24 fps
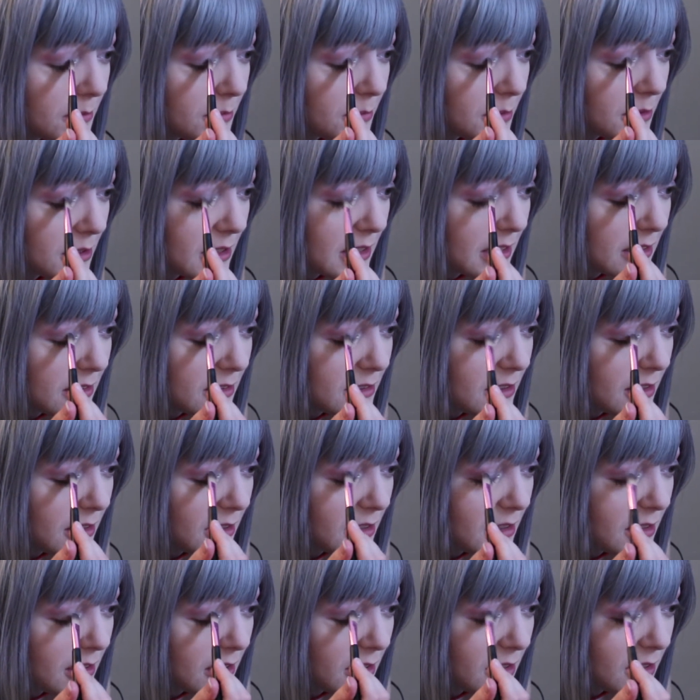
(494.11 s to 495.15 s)
blend
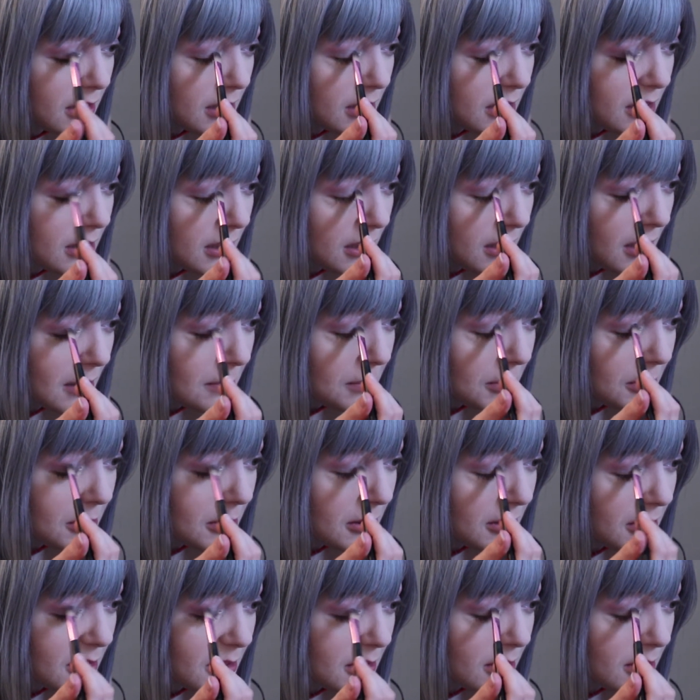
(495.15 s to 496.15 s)
the upper